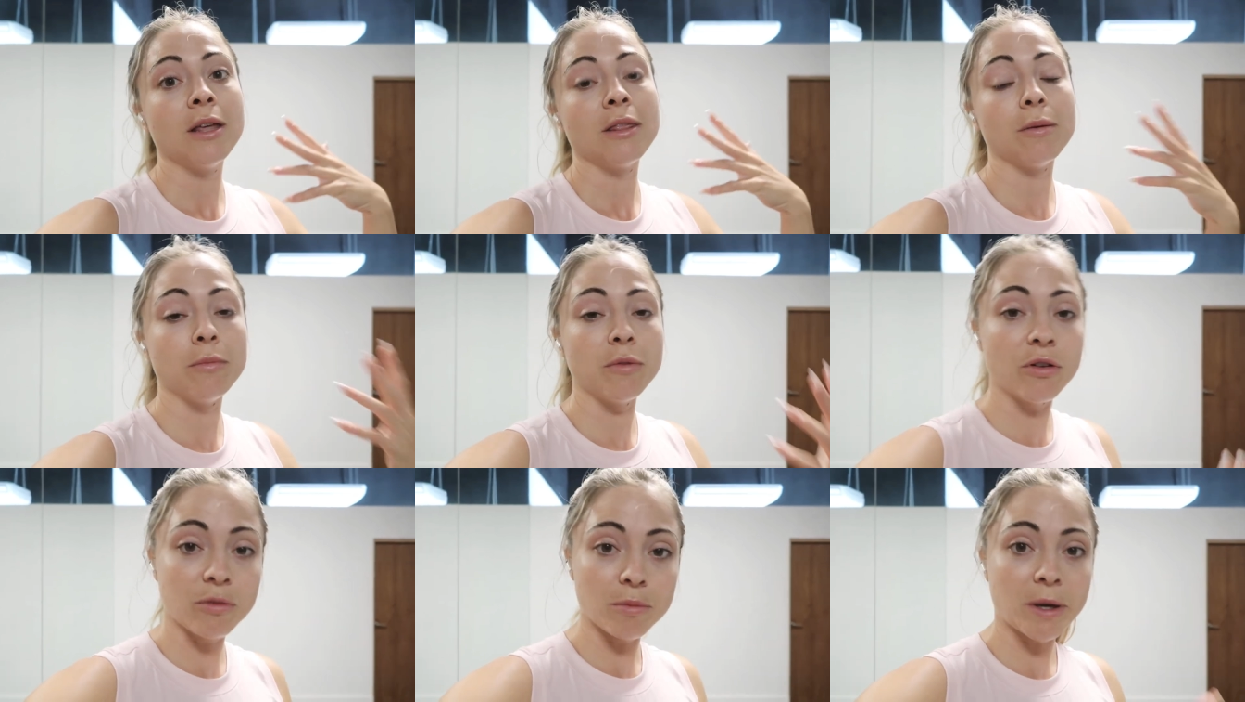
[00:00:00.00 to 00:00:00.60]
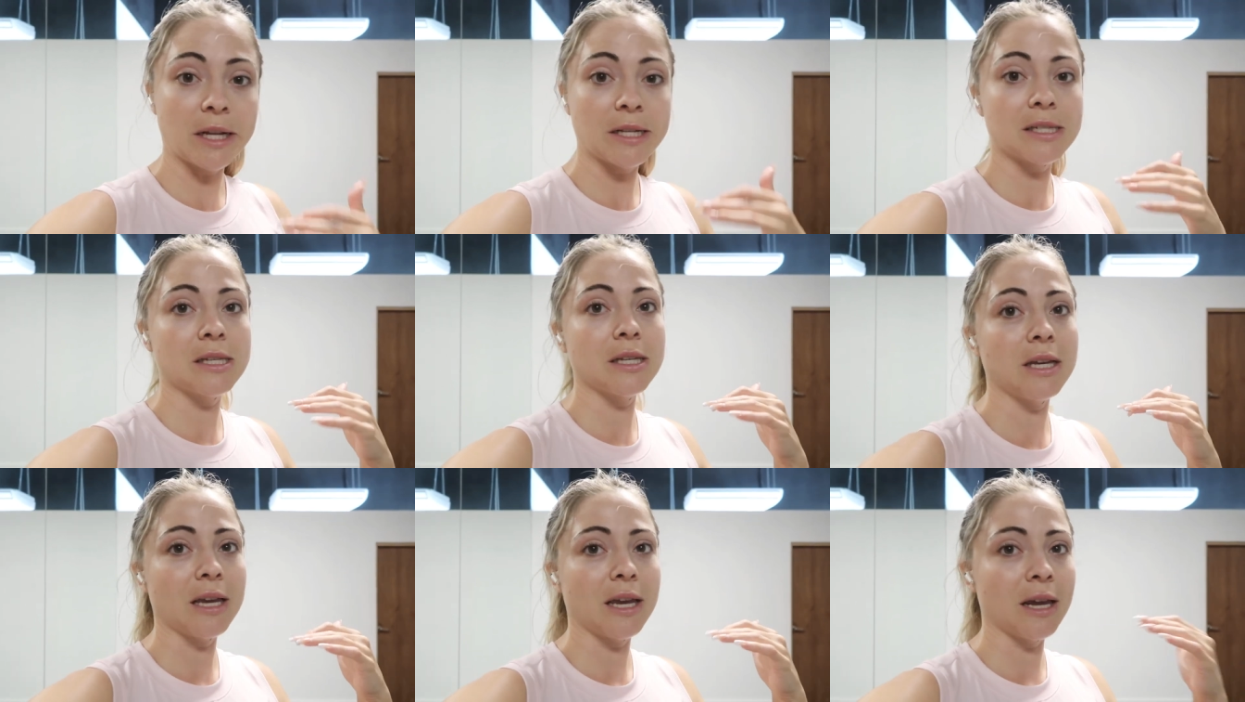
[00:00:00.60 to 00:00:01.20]
the movements,
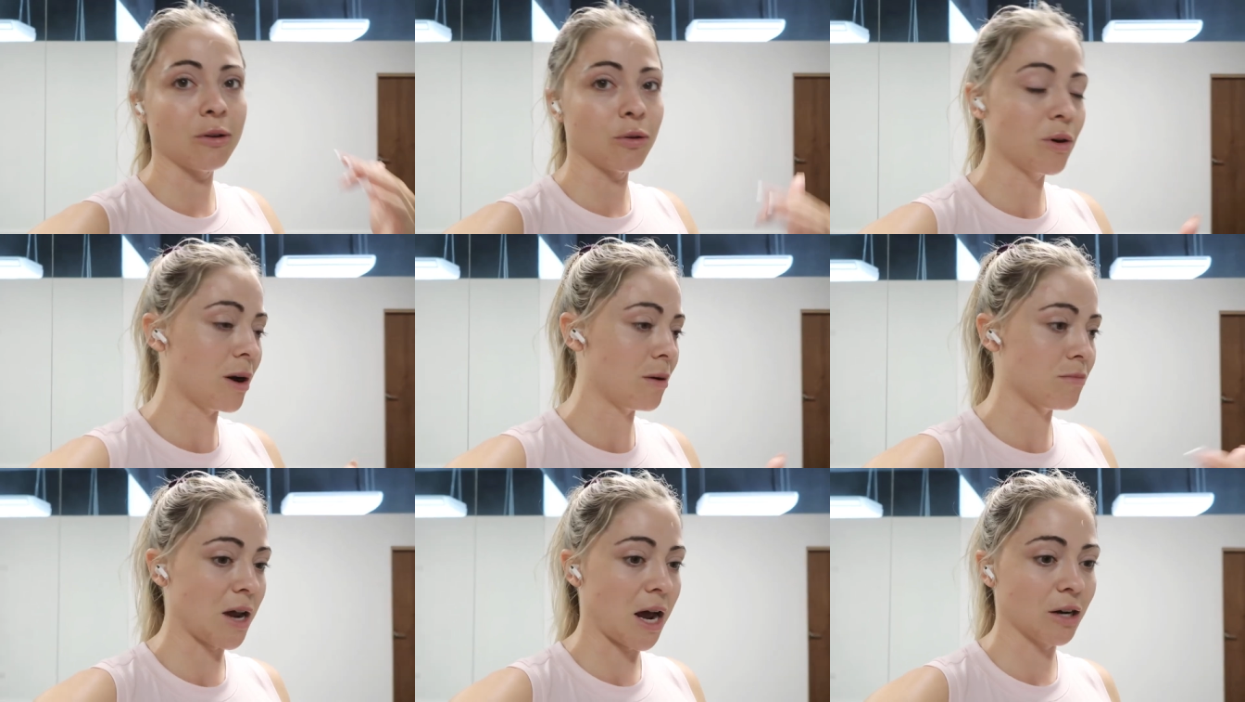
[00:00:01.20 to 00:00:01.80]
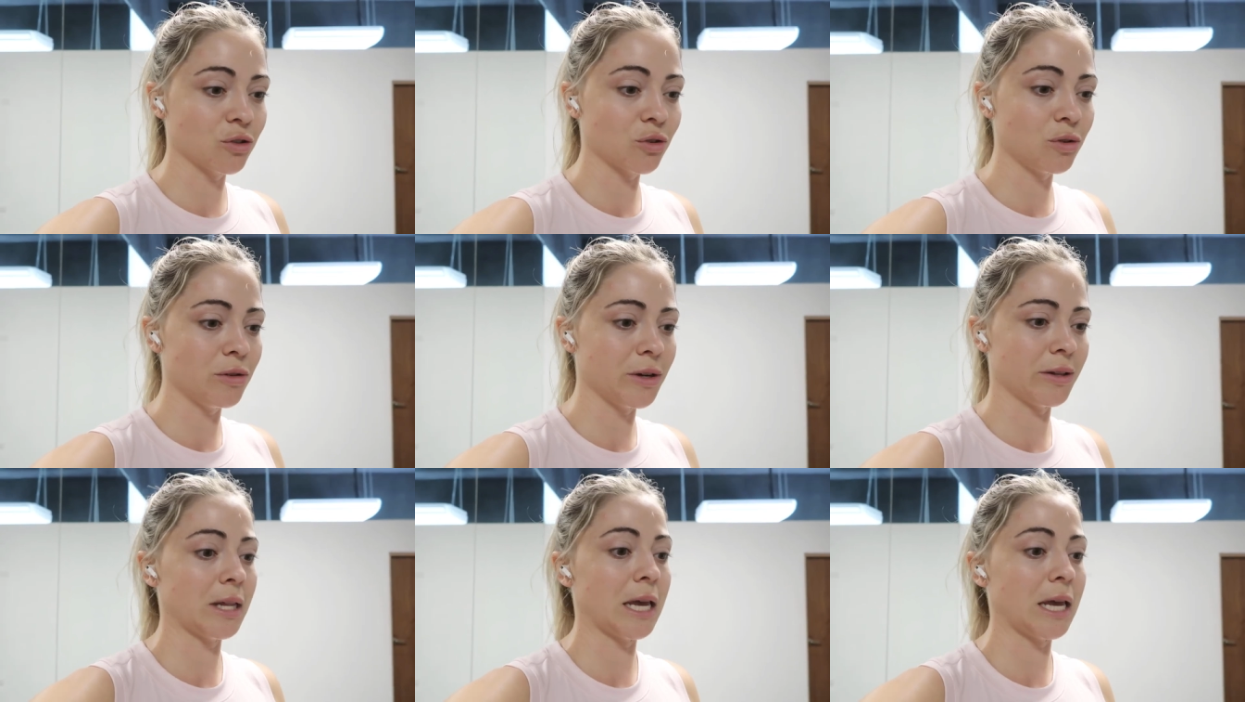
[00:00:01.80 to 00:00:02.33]
it'll come natural and